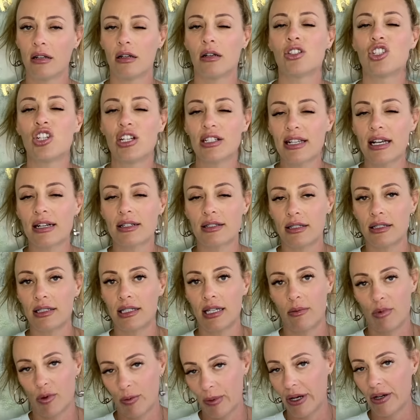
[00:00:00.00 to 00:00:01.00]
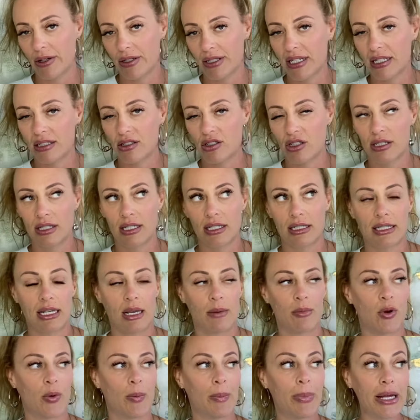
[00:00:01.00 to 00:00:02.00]
She has excellent table manners. That's just an
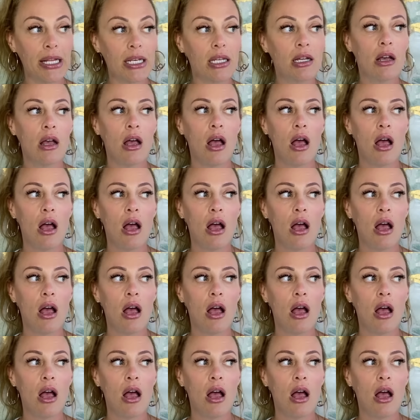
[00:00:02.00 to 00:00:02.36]
example. But